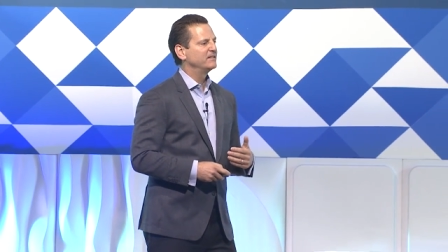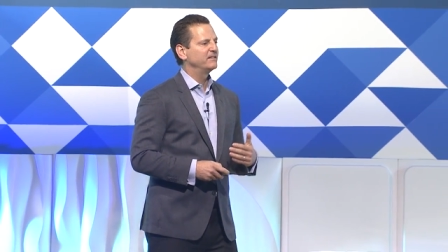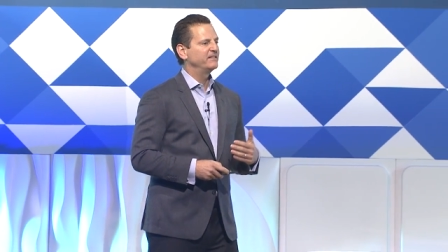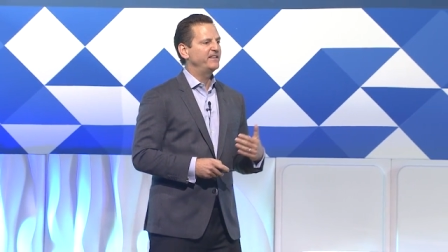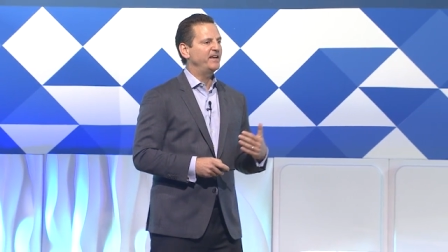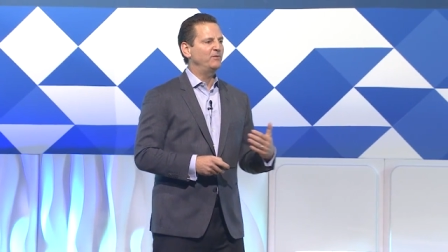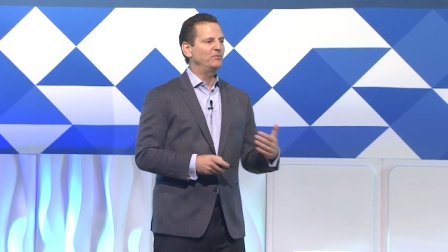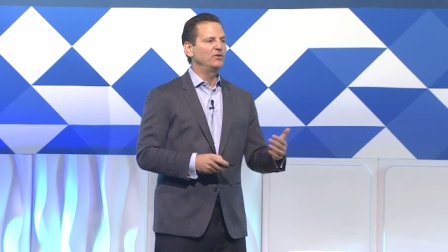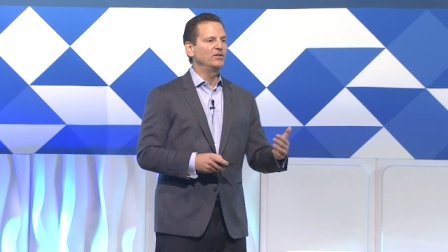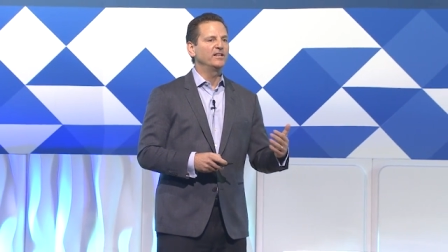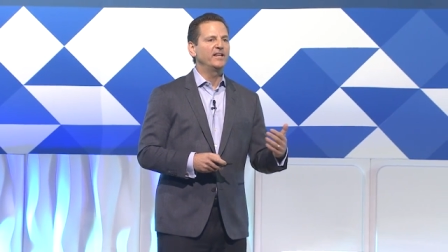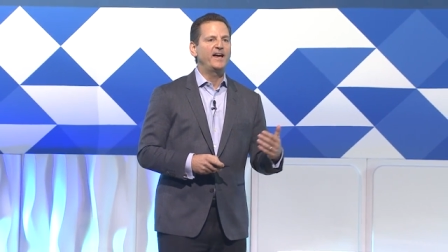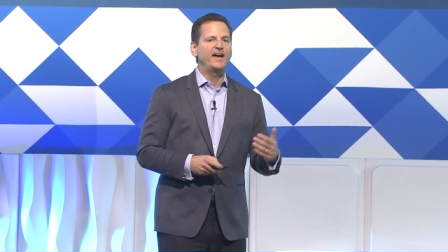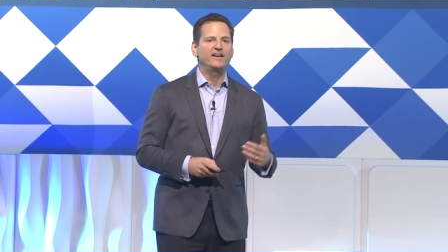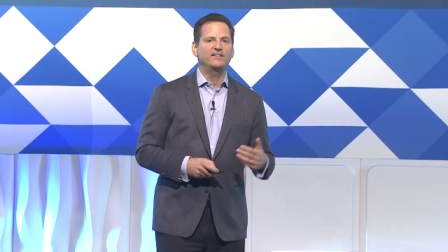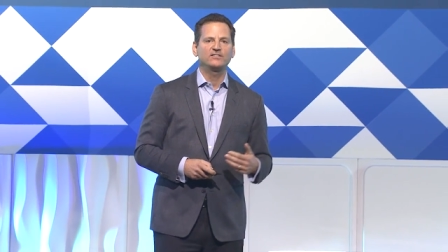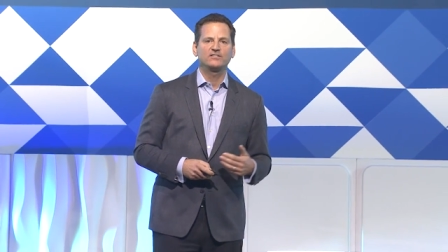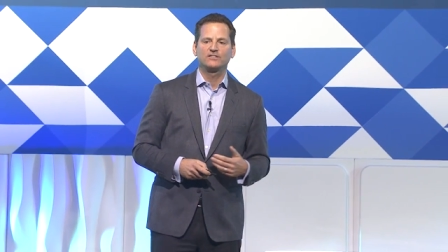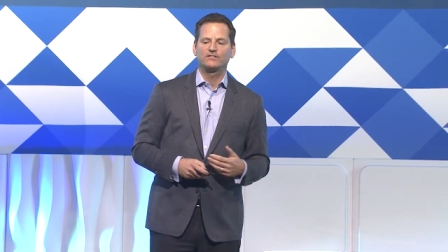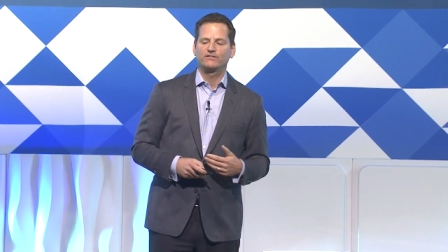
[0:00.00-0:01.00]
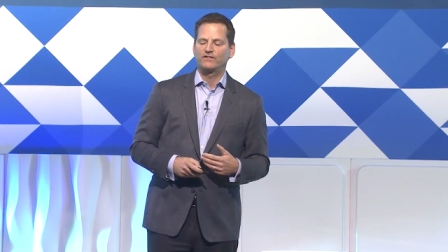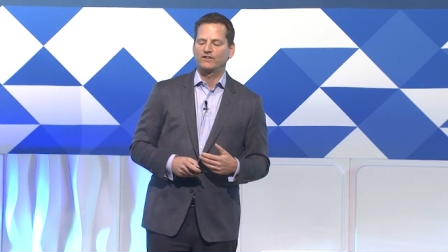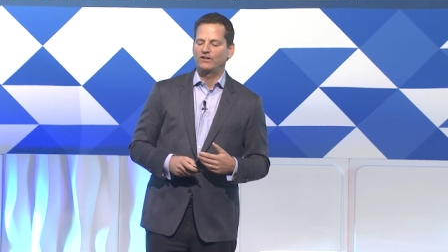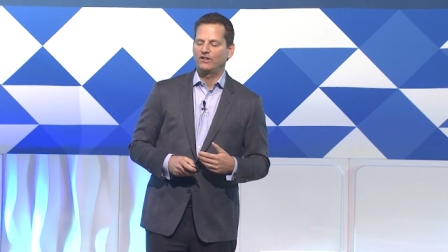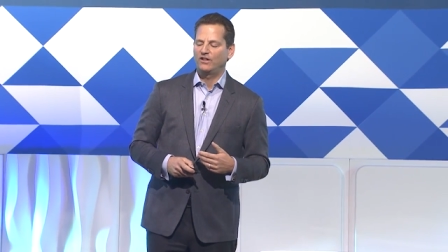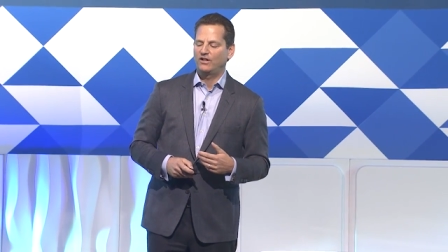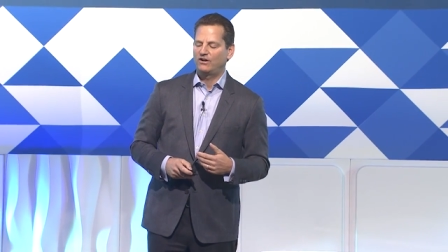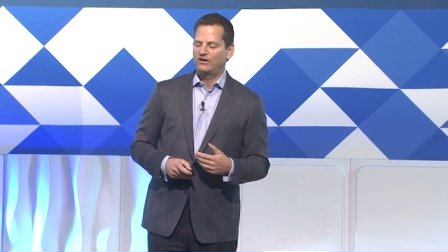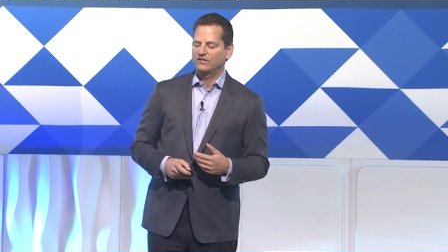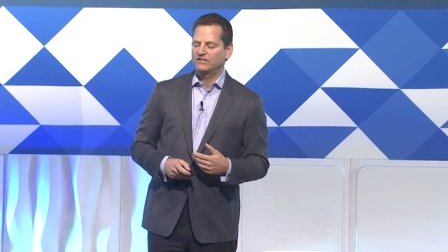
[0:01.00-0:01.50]
that will last for a
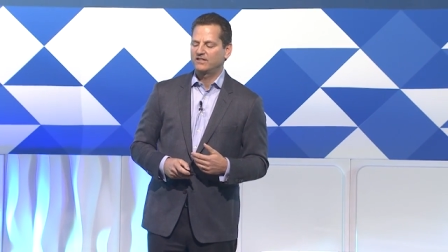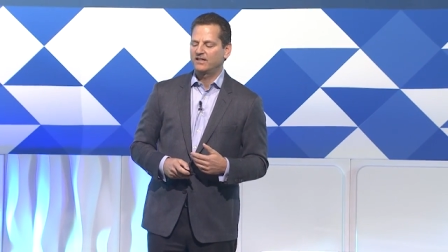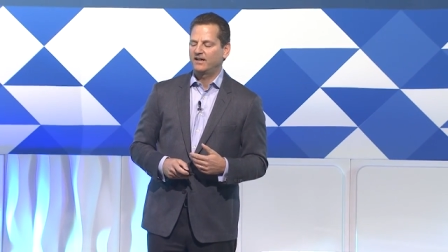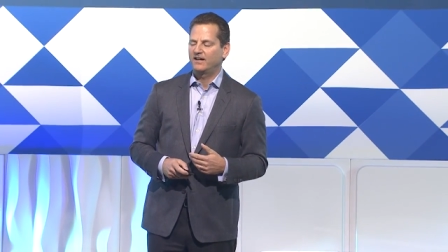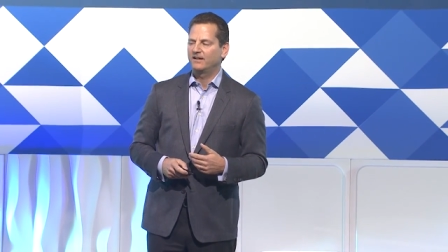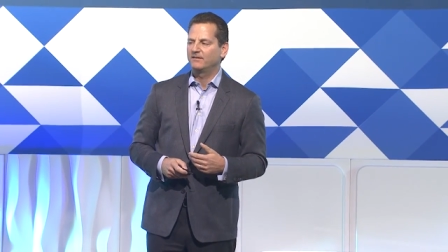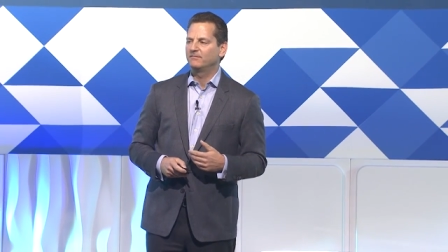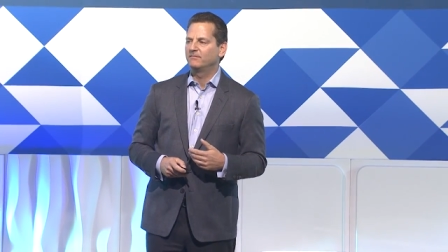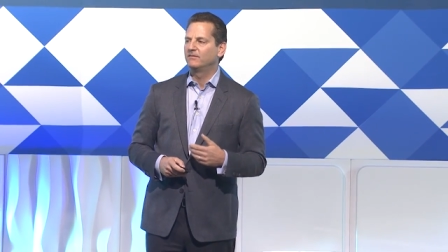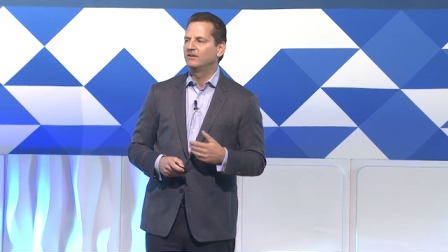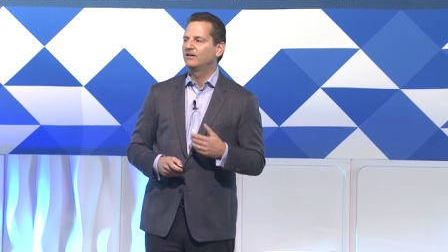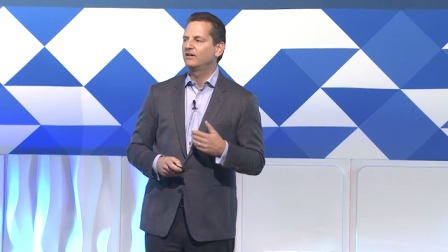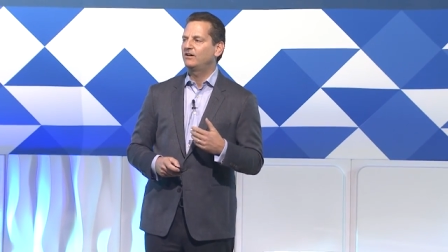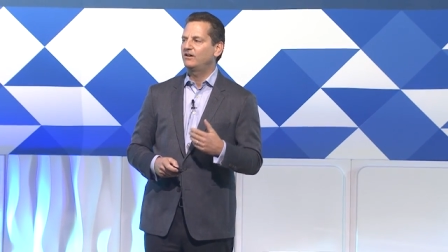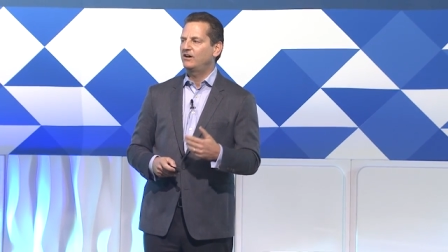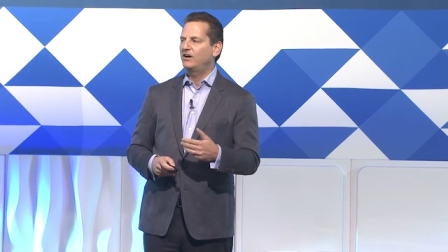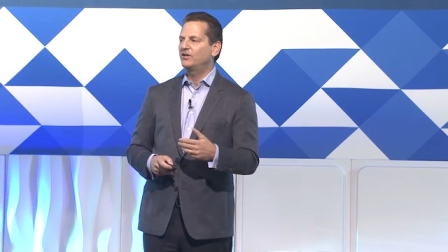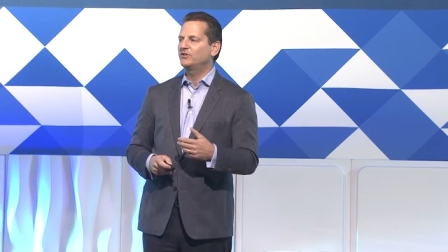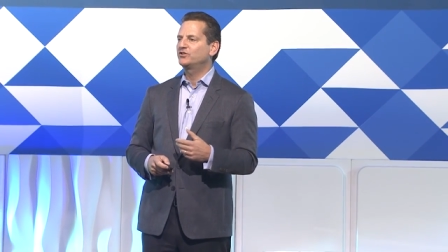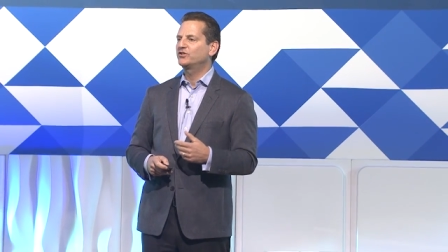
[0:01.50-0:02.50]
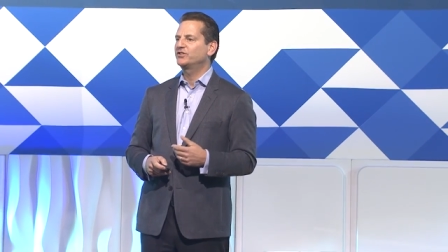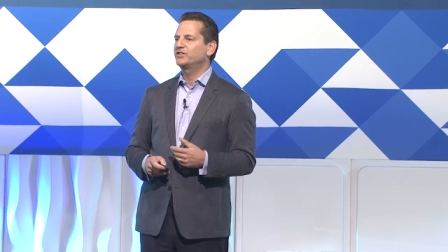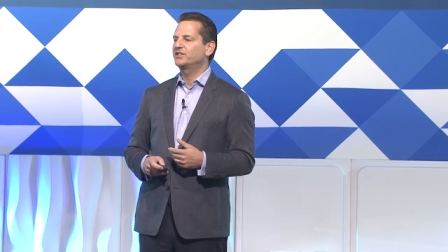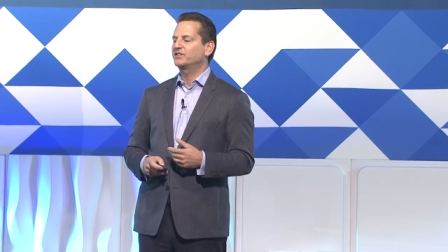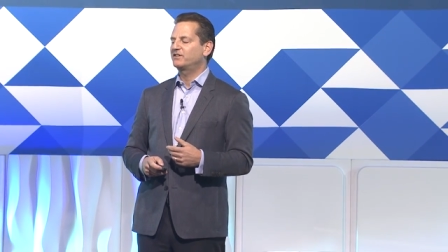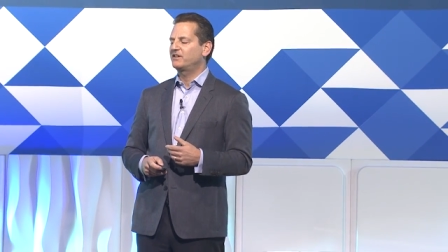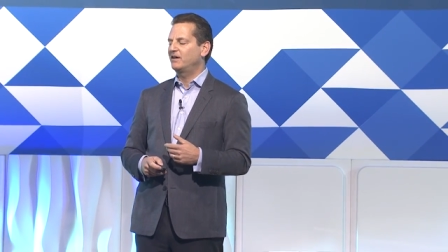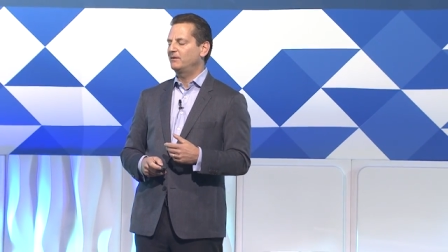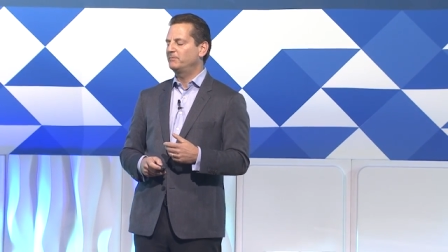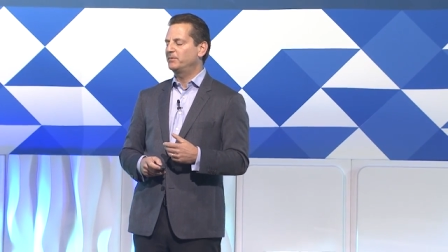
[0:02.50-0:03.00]
long time, a 100-year
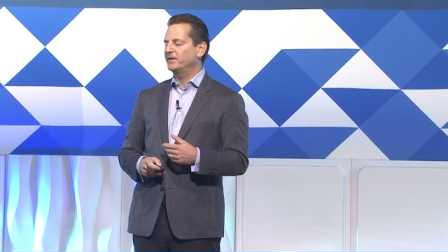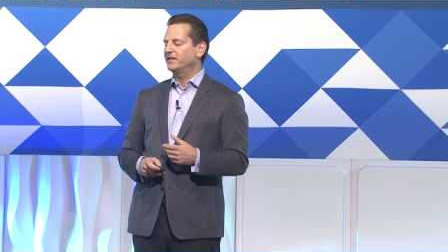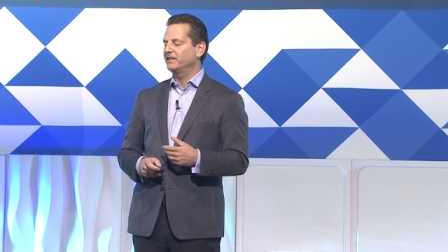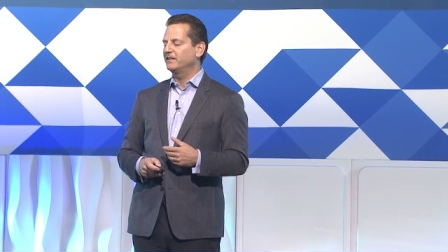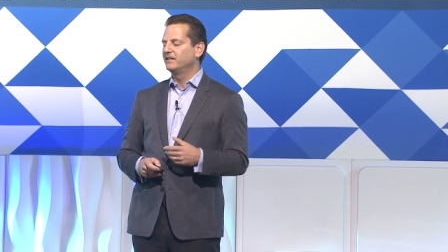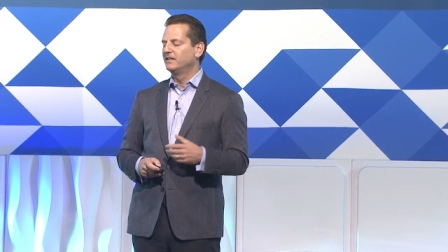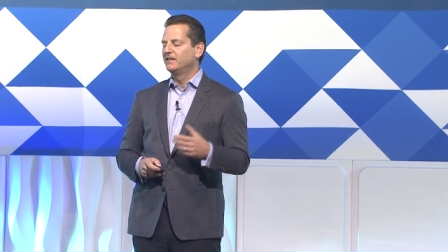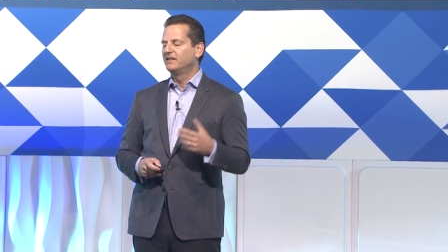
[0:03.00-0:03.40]
company.